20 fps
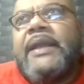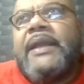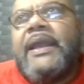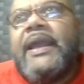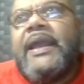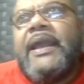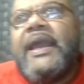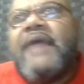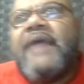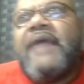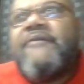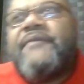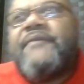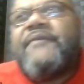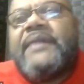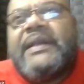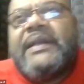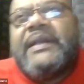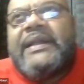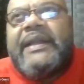have
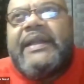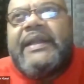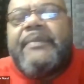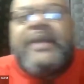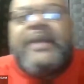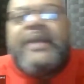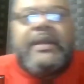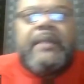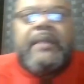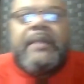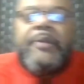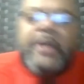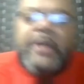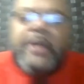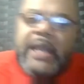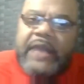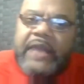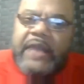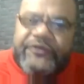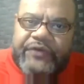limited
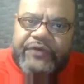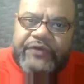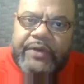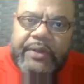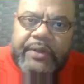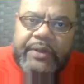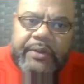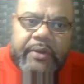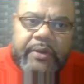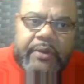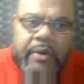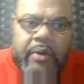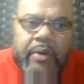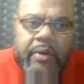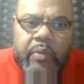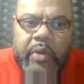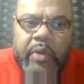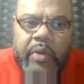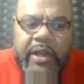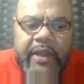communication
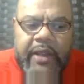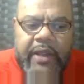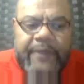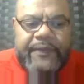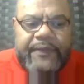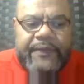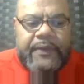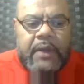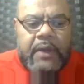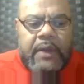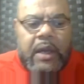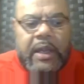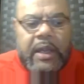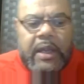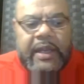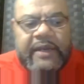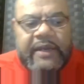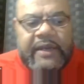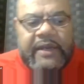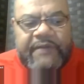with
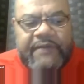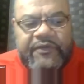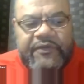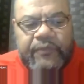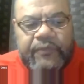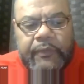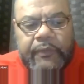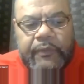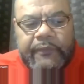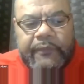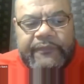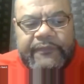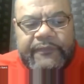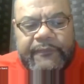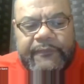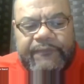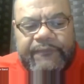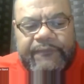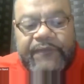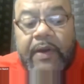individuals
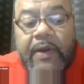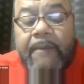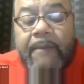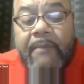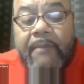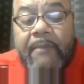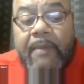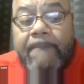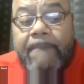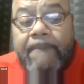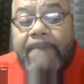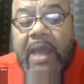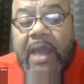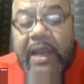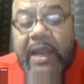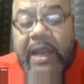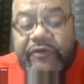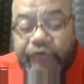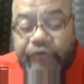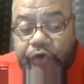from
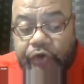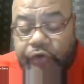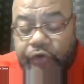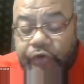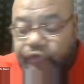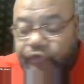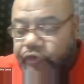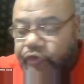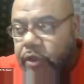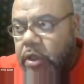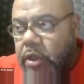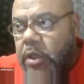my church.